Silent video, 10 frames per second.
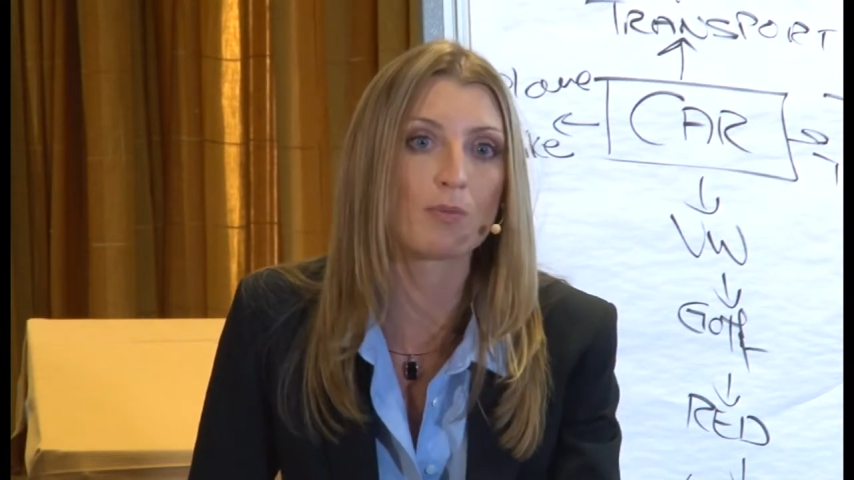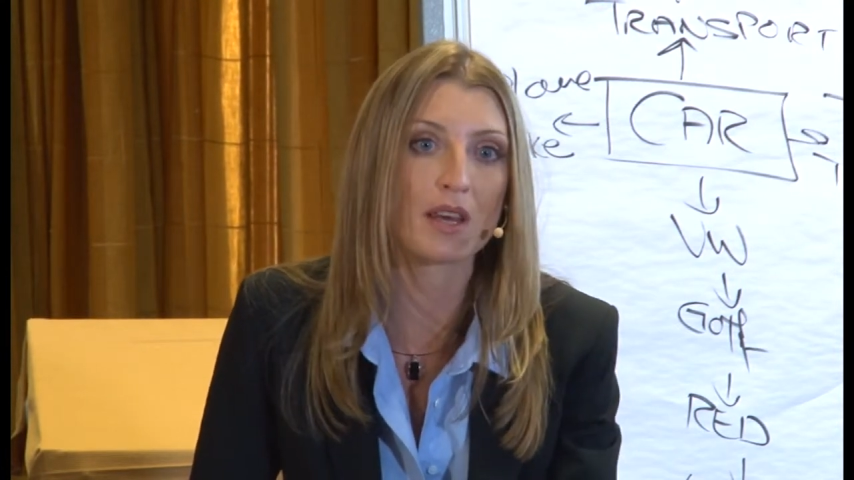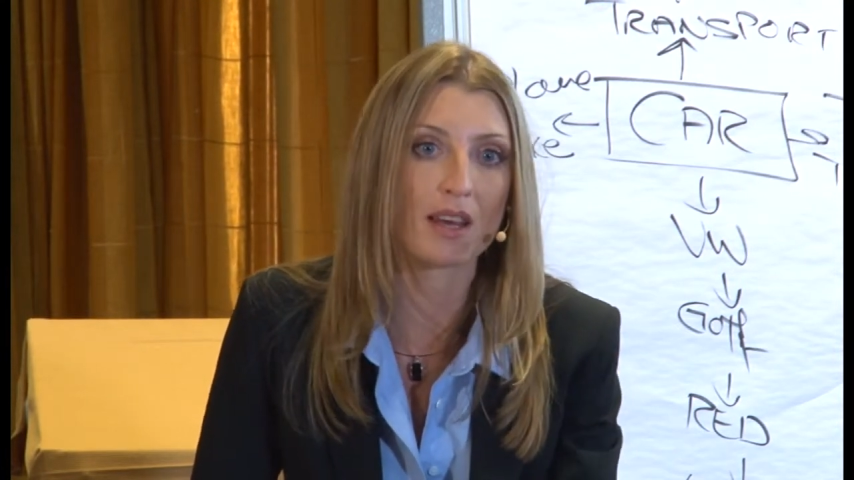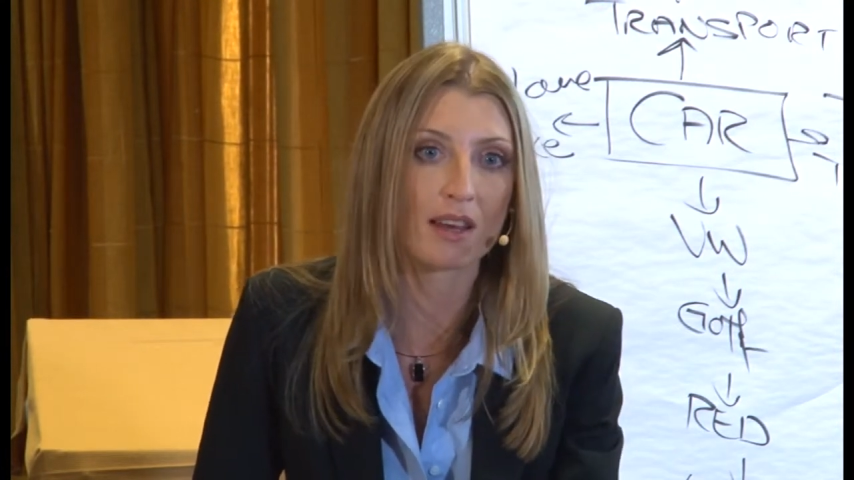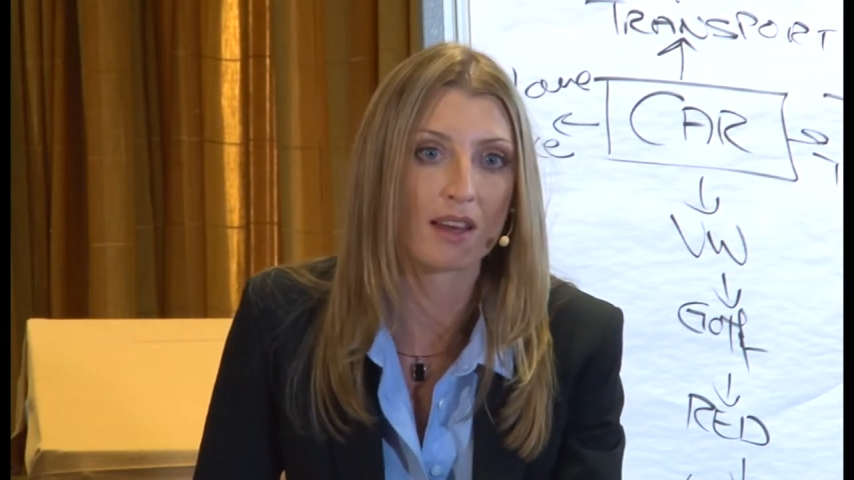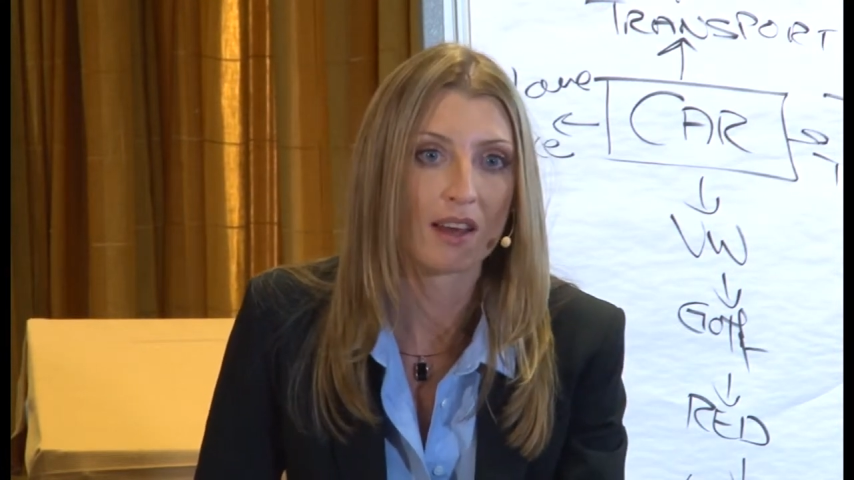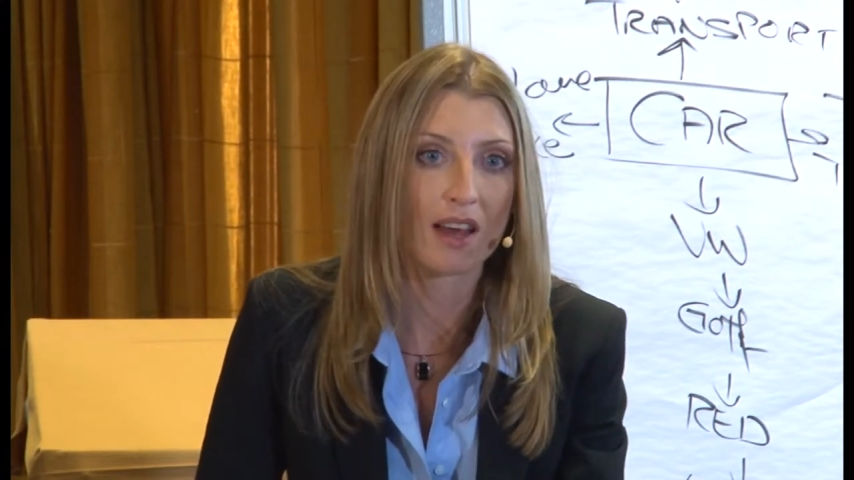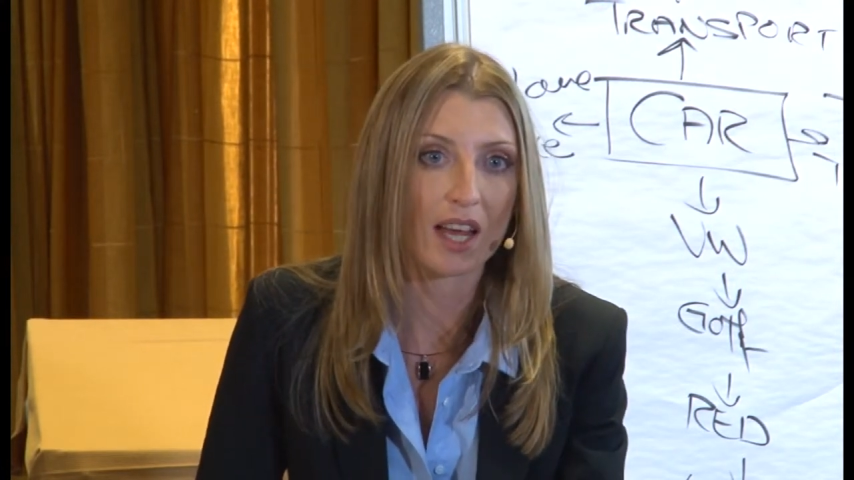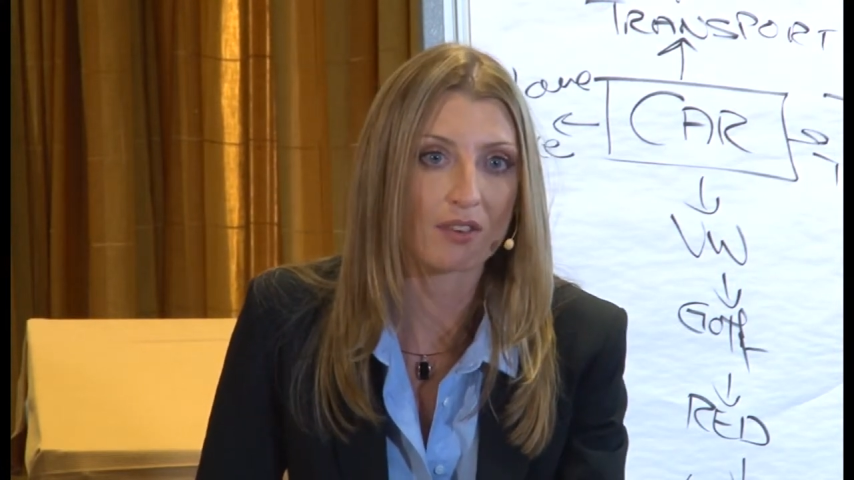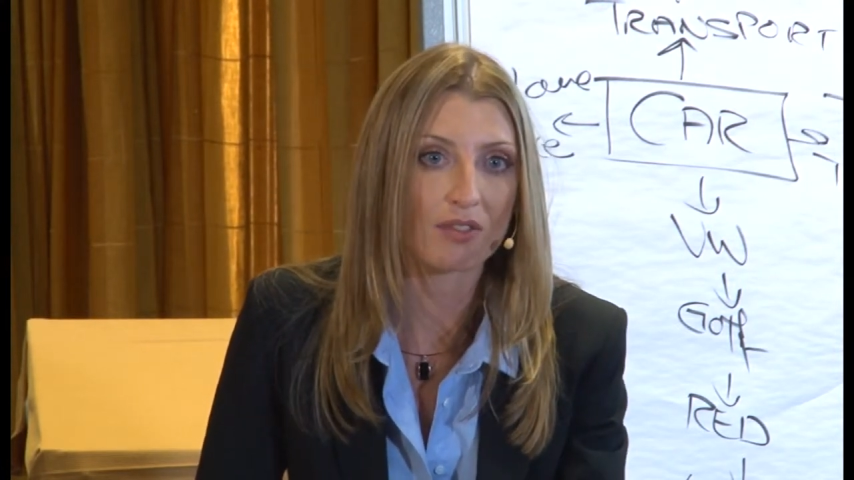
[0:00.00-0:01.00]
being
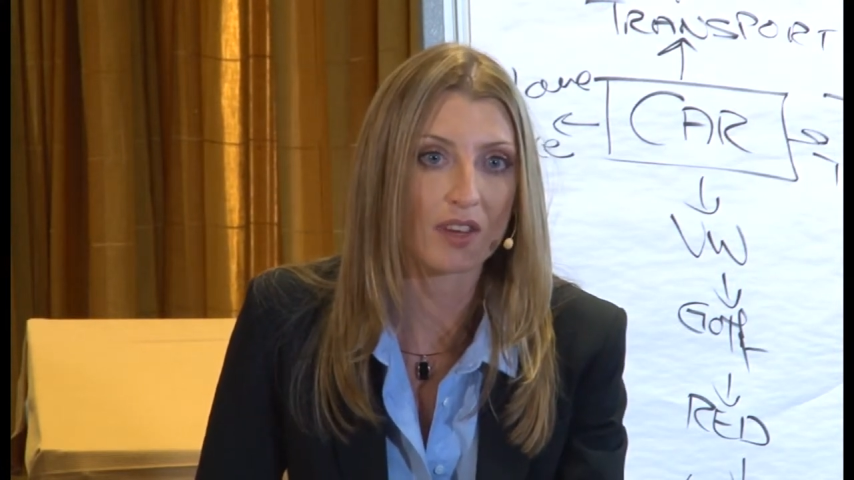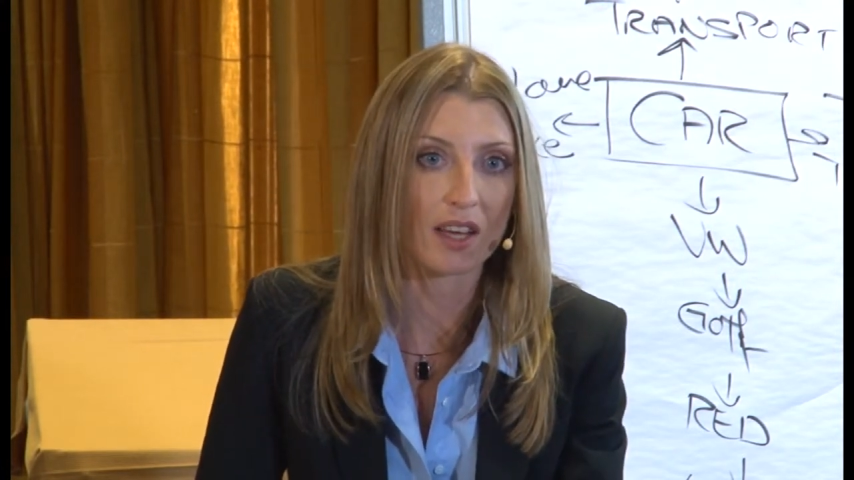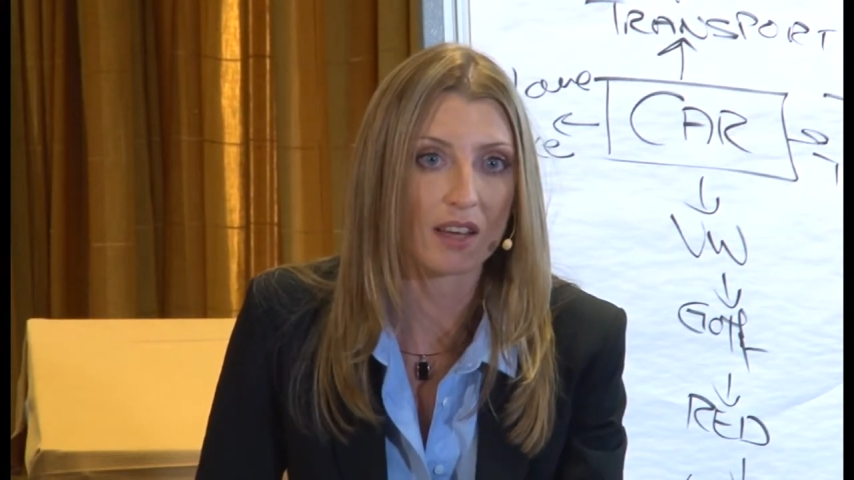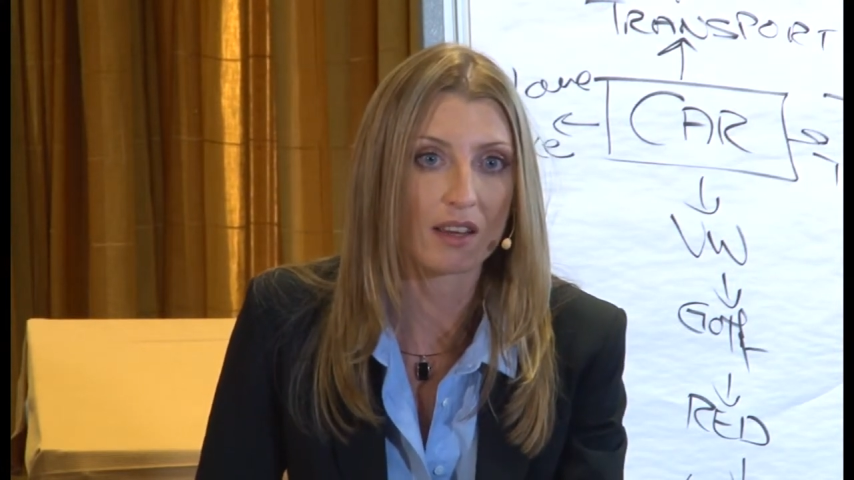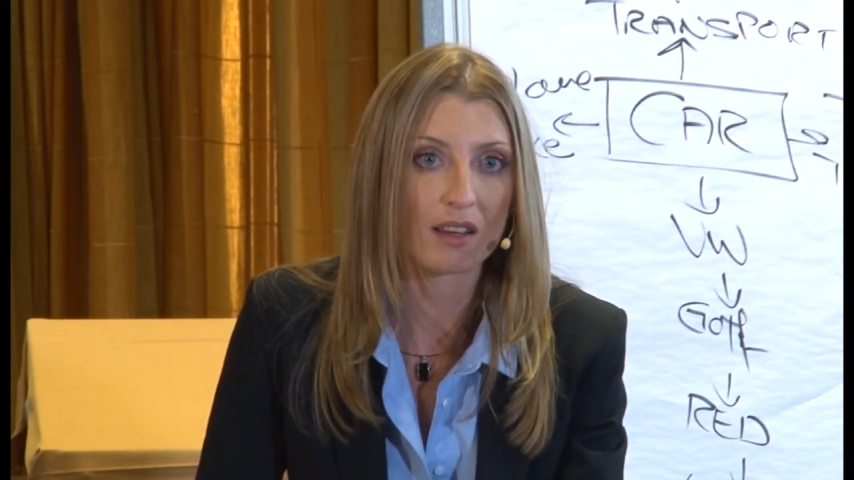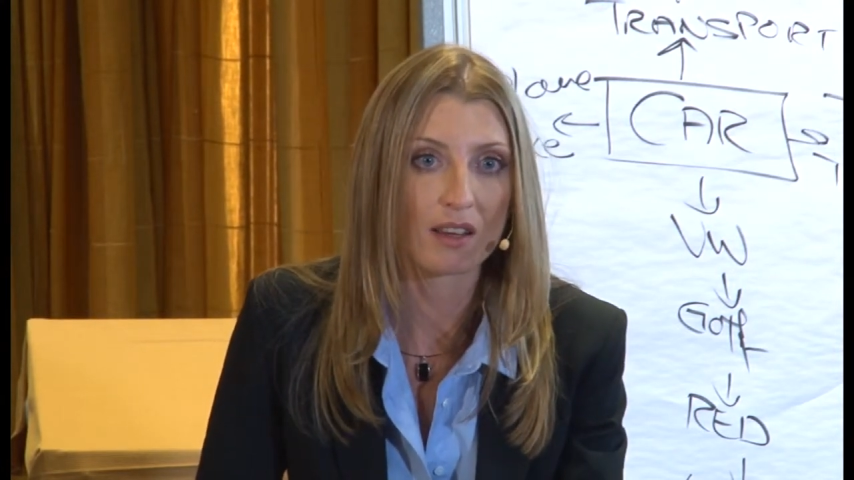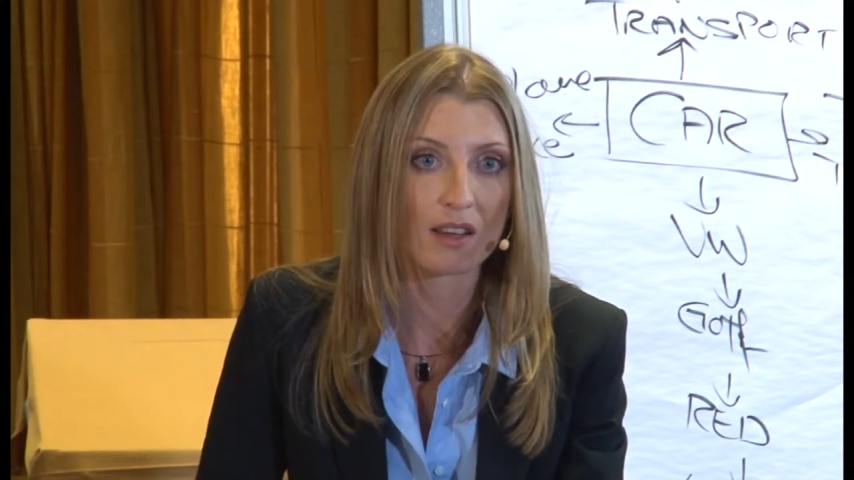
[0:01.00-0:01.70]
unfair,